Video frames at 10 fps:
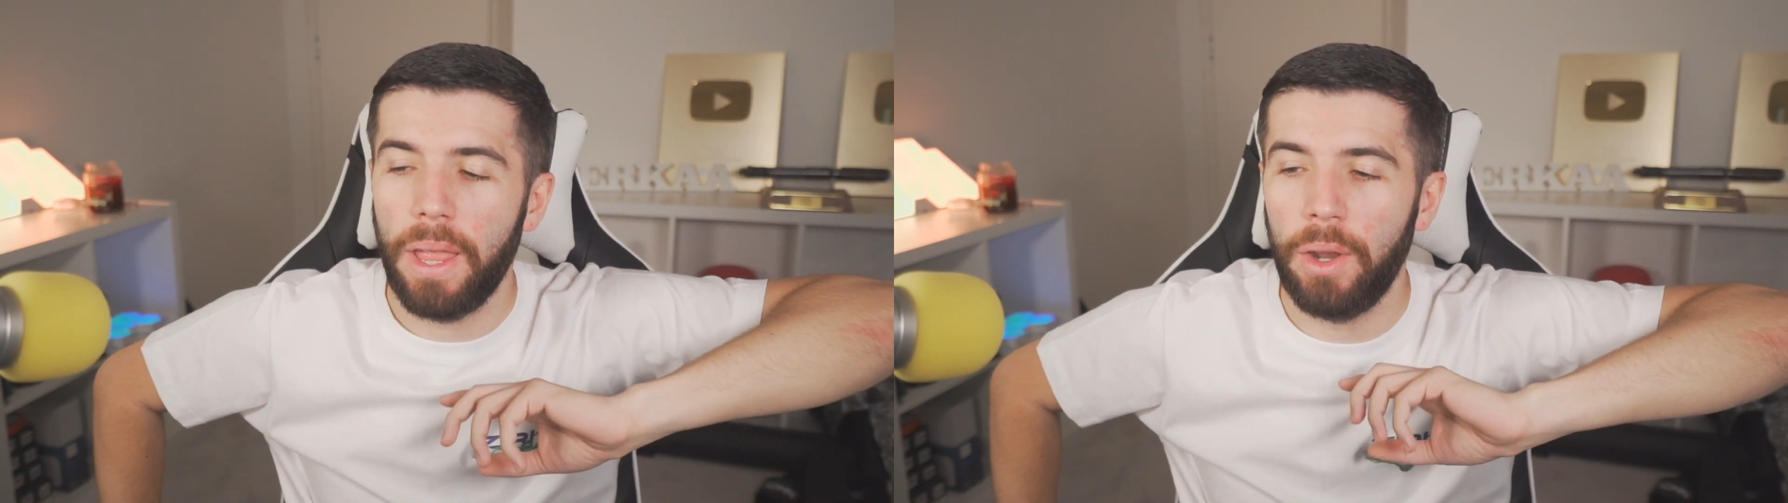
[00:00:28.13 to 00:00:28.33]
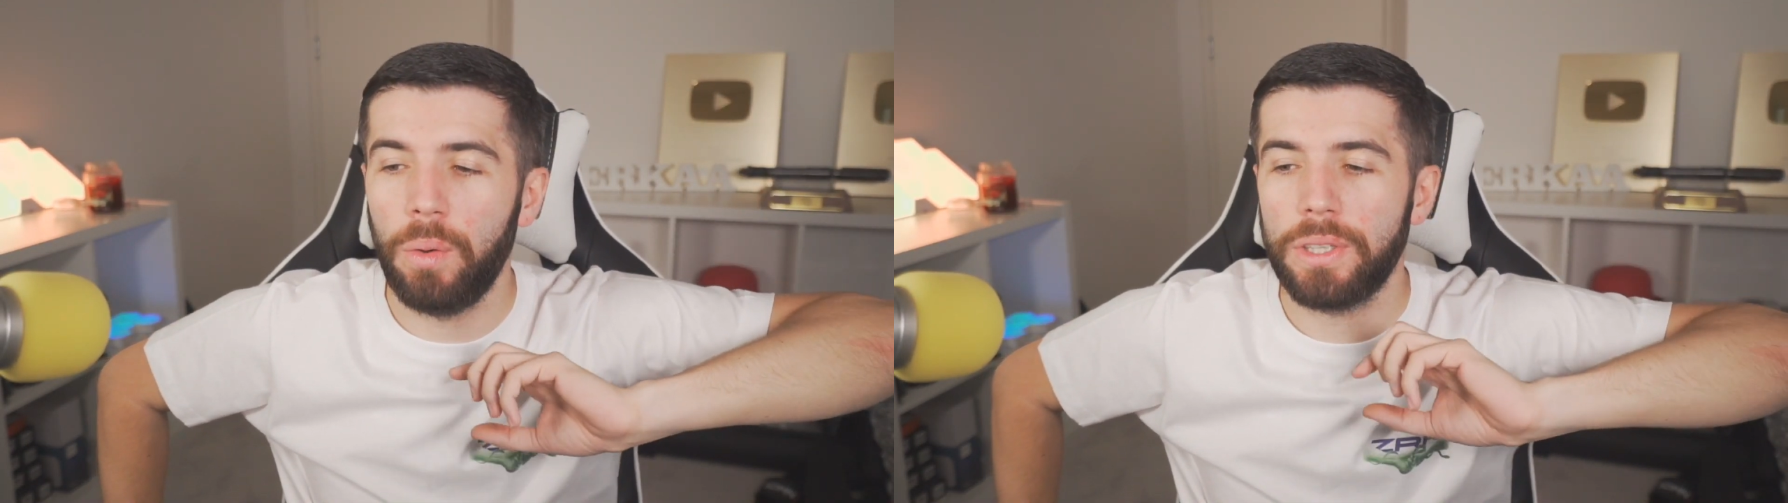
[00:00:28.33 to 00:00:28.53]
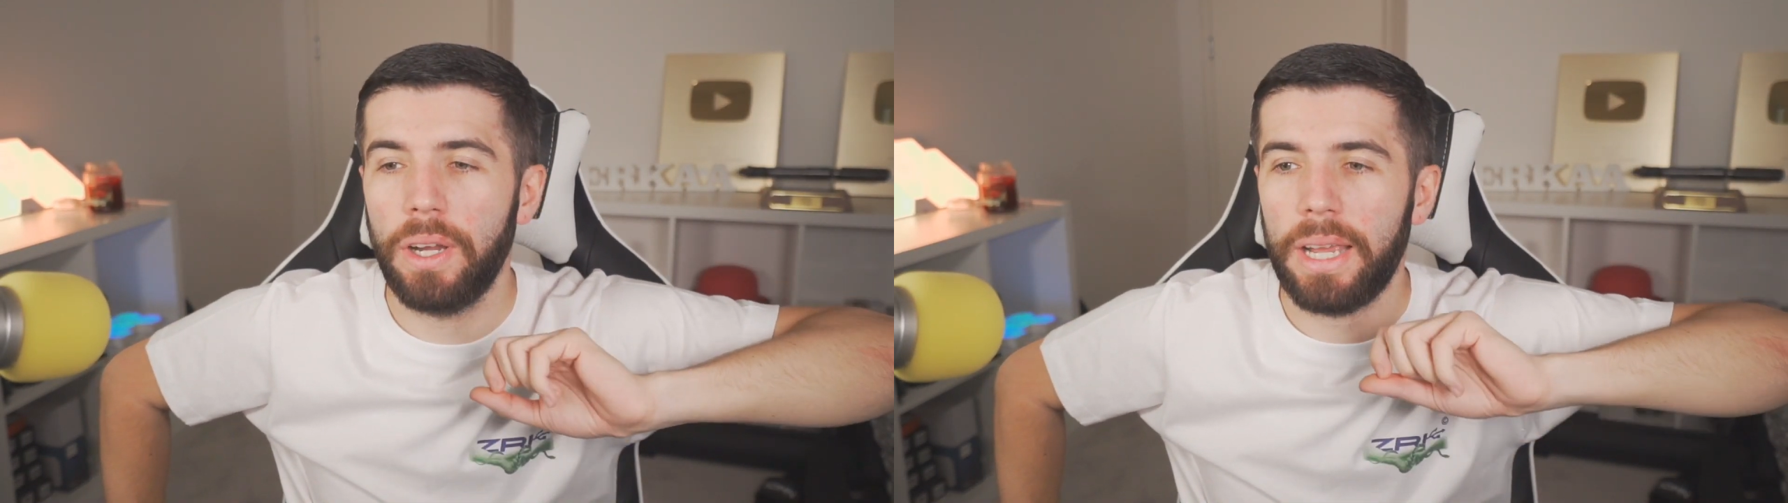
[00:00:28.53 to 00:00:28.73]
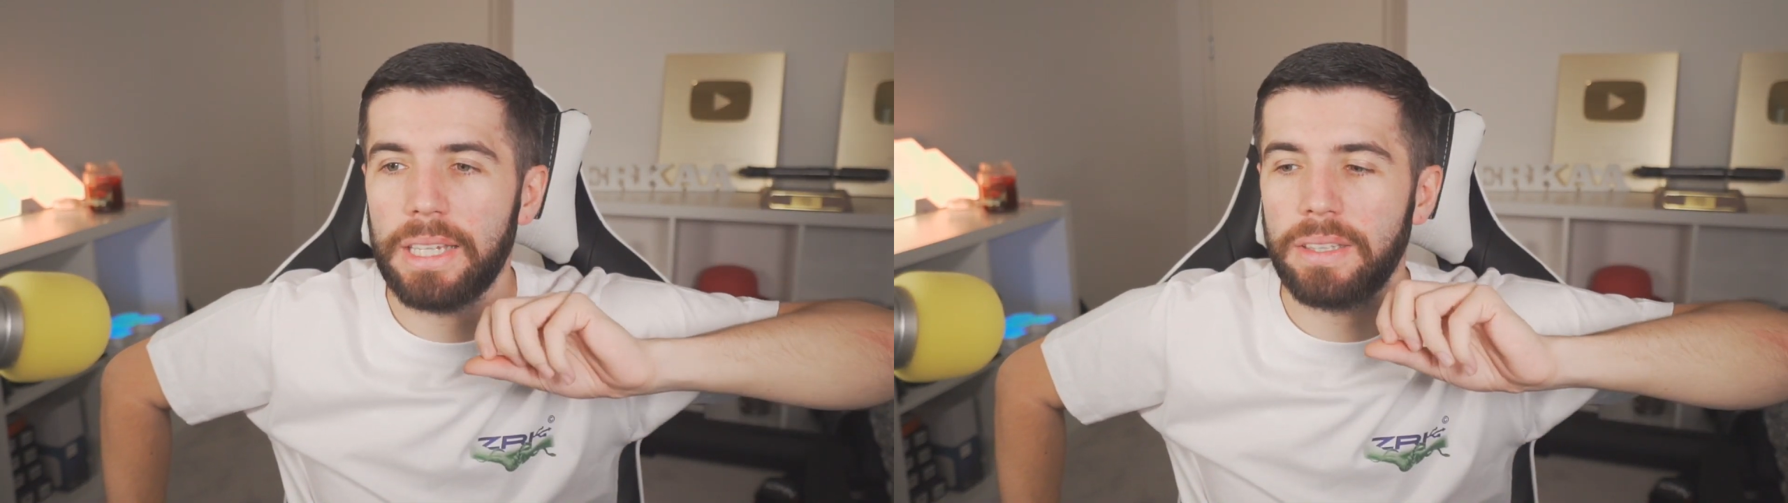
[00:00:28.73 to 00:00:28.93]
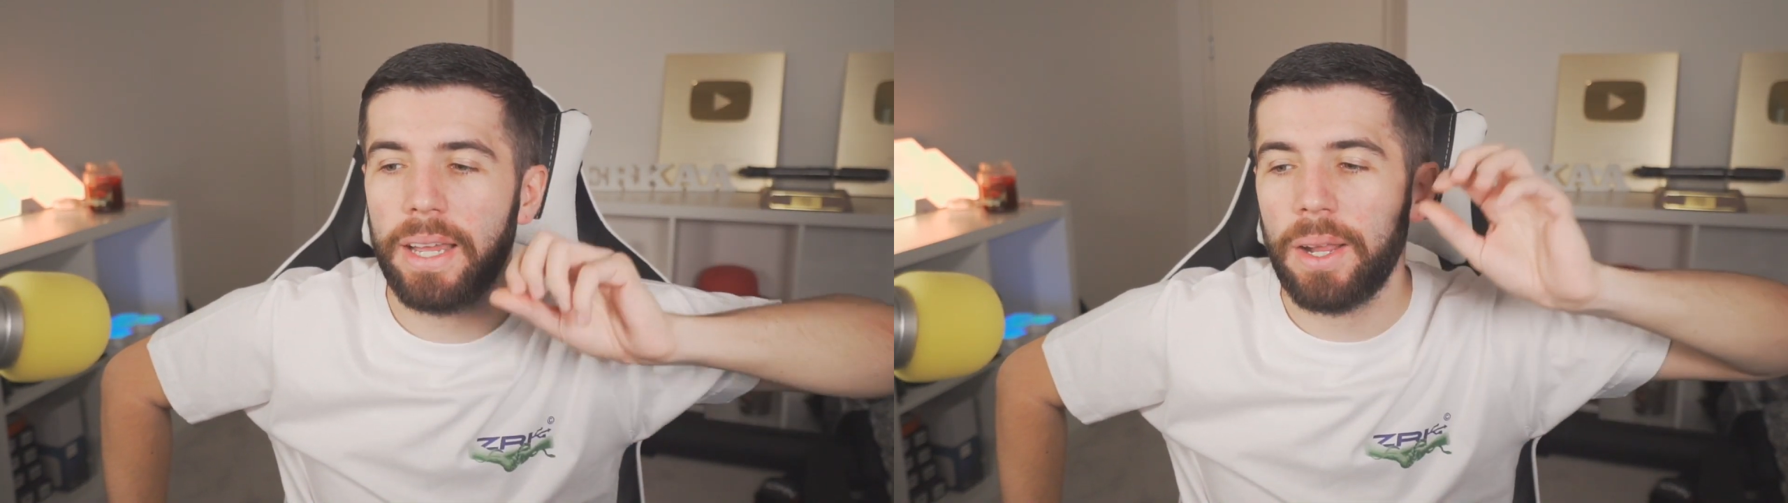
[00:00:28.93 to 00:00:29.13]
And also, I
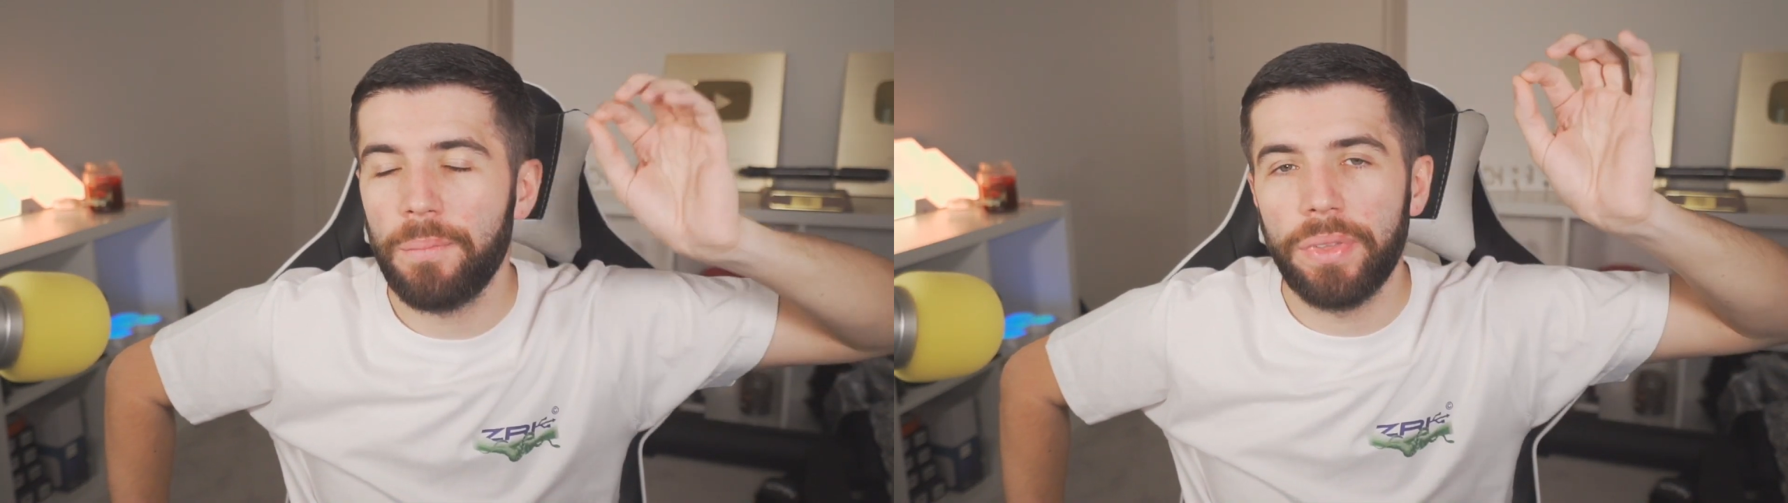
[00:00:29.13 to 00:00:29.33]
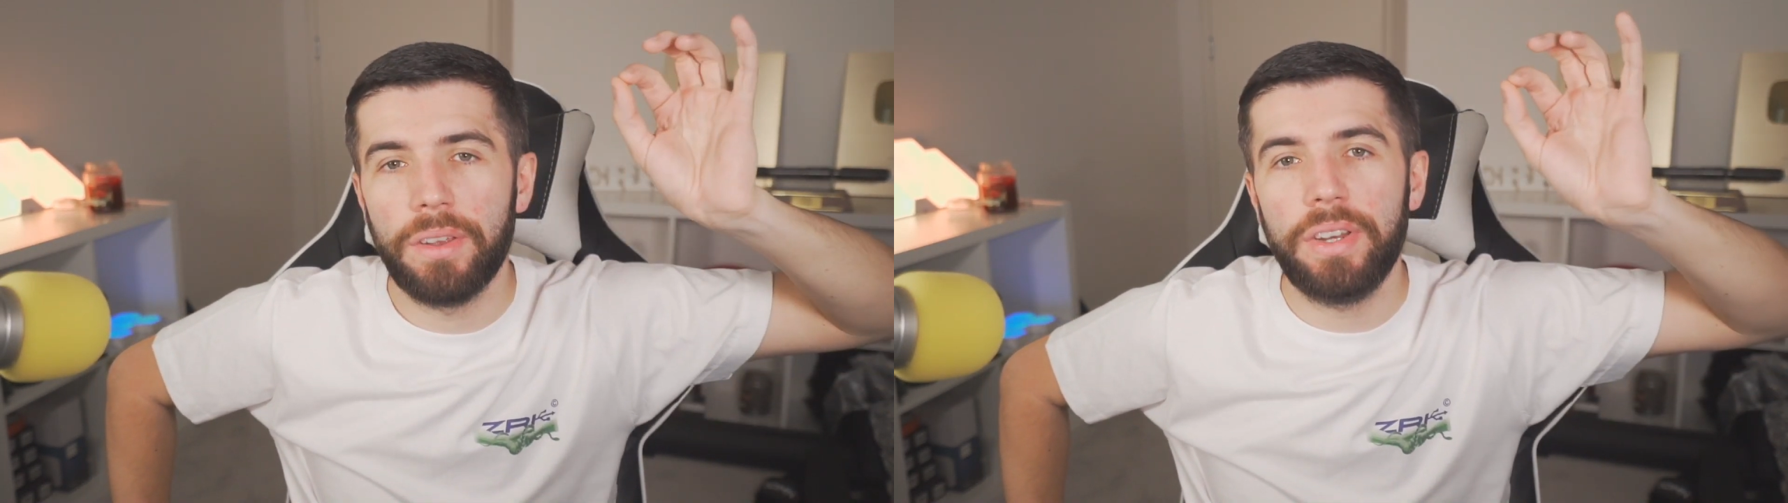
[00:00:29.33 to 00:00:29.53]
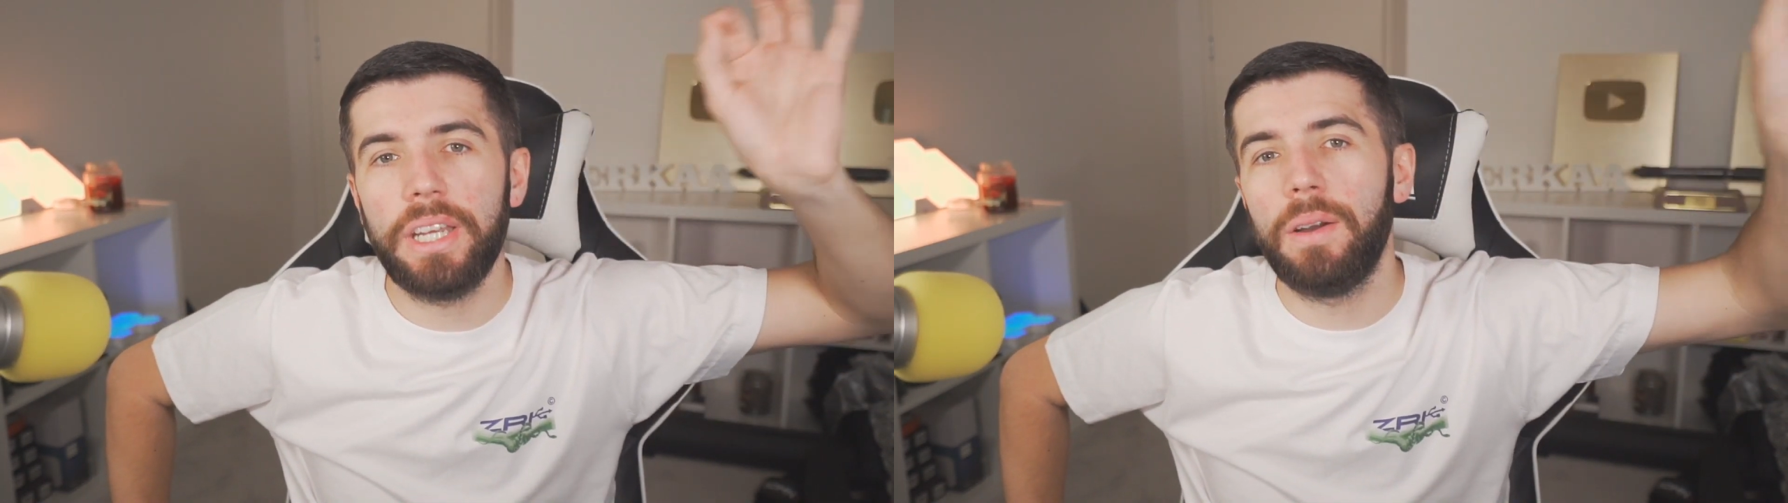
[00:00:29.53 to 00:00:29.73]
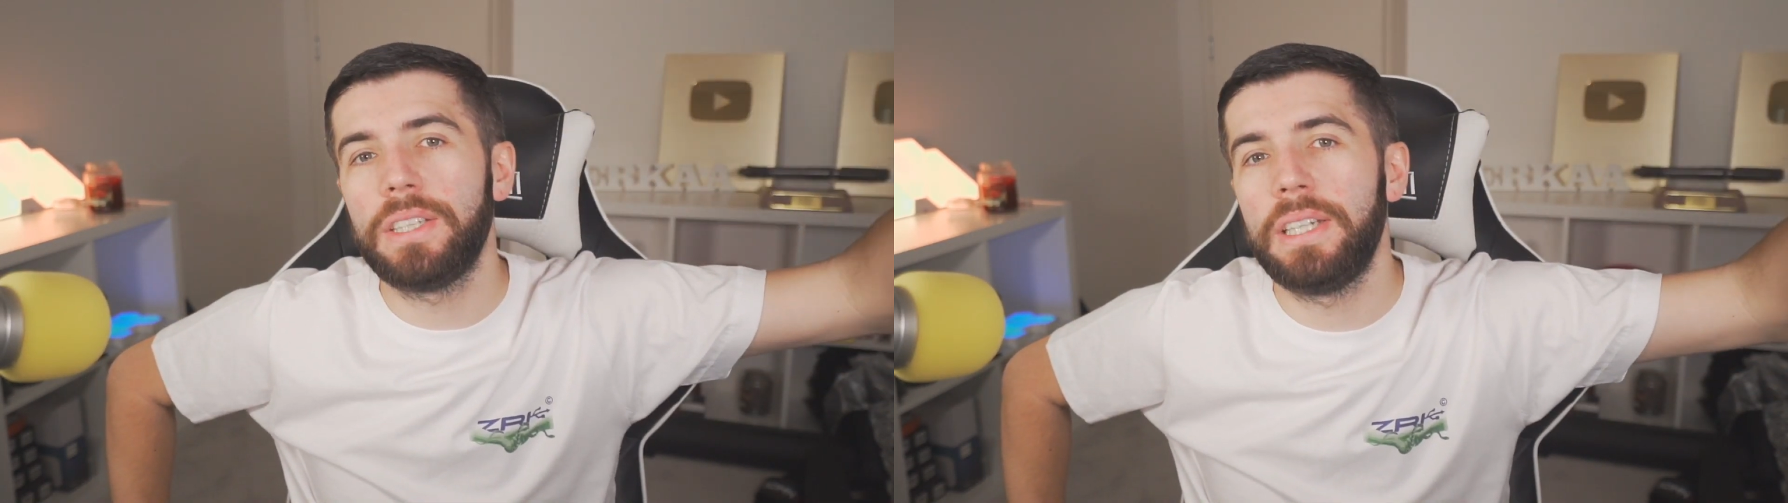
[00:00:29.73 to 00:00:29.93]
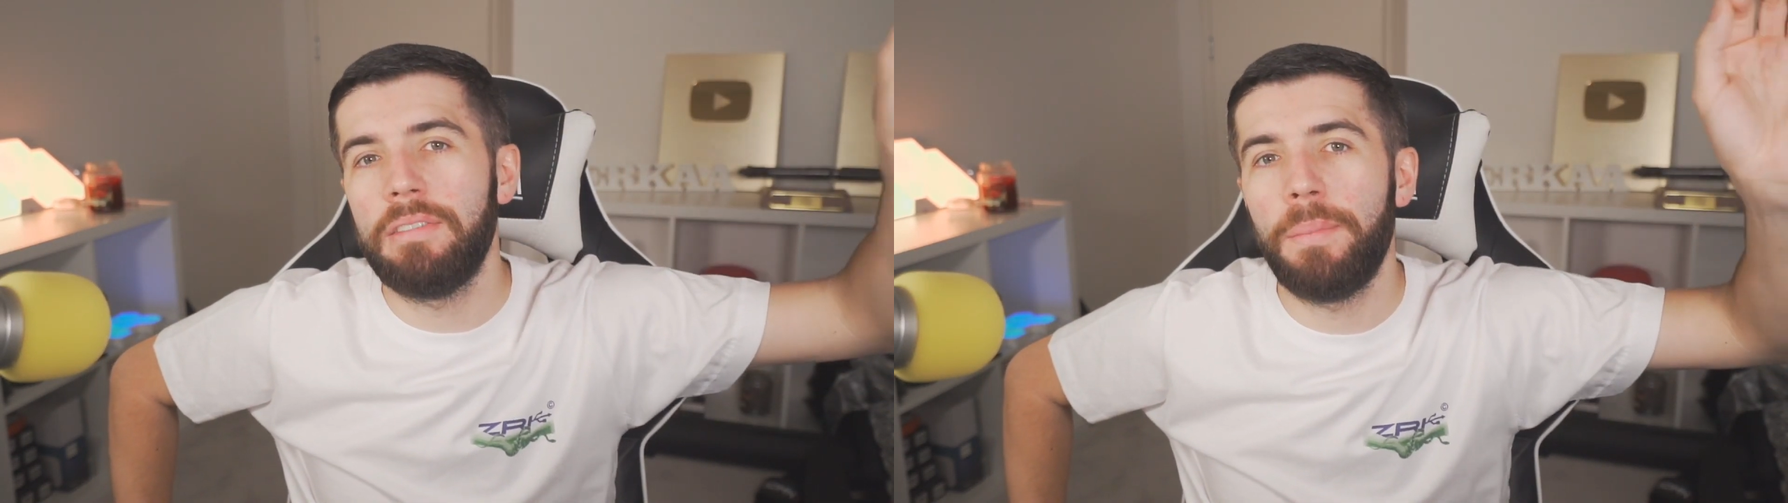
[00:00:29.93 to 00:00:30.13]
guess, like, videos
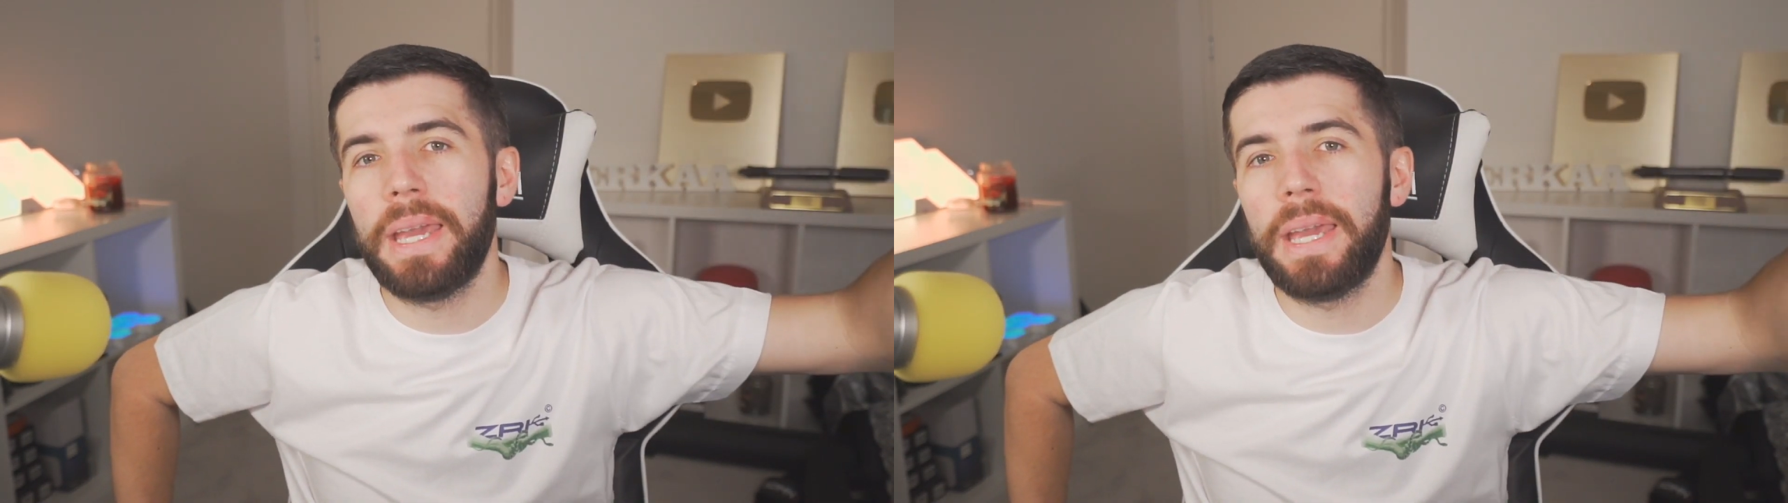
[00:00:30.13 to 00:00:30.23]
that never